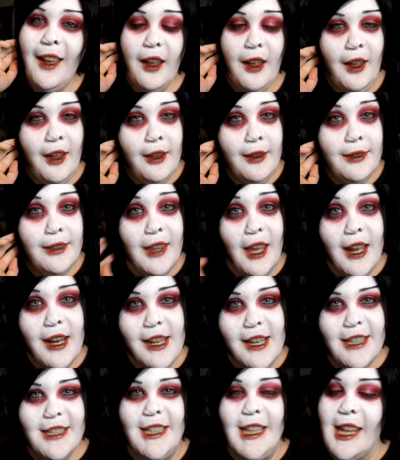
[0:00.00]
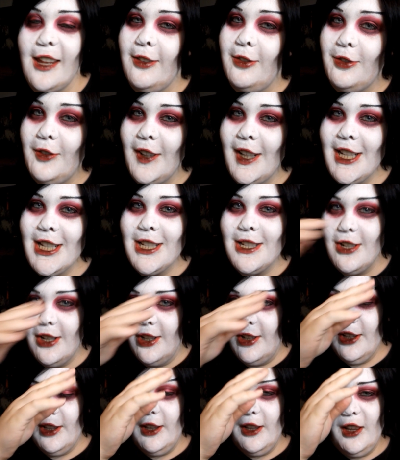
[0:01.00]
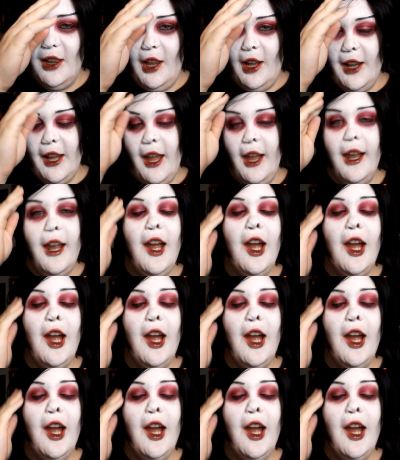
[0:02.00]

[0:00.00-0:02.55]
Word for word: And that is the finished look.